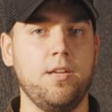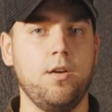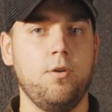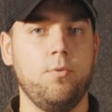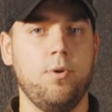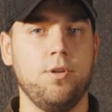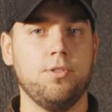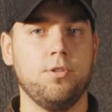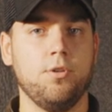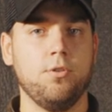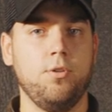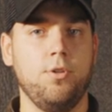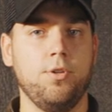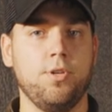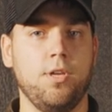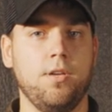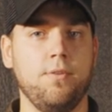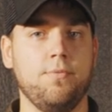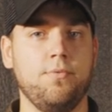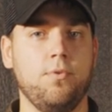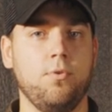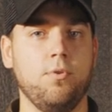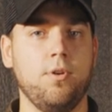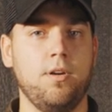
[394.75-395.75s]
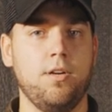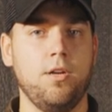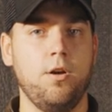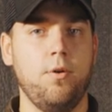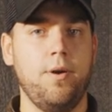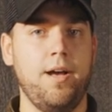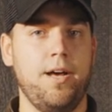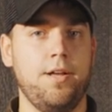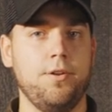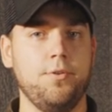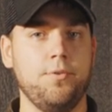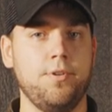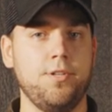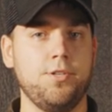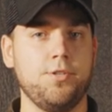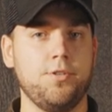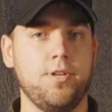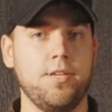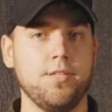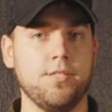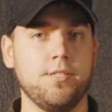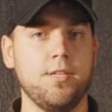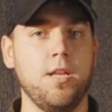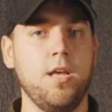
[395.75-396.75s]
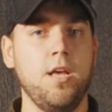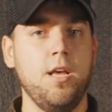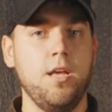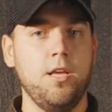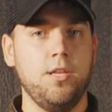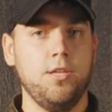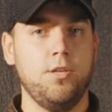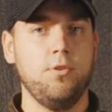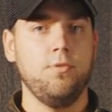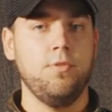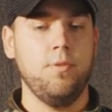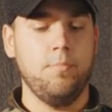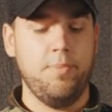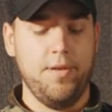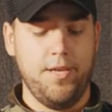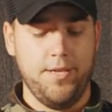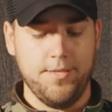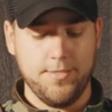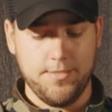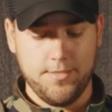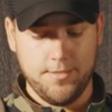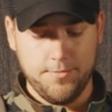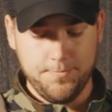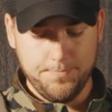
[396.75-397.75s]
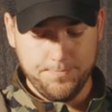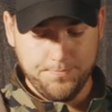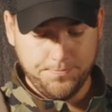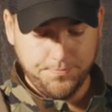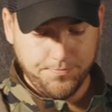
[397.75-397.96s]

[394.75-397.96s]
know what they're looking for and know how to address you the best.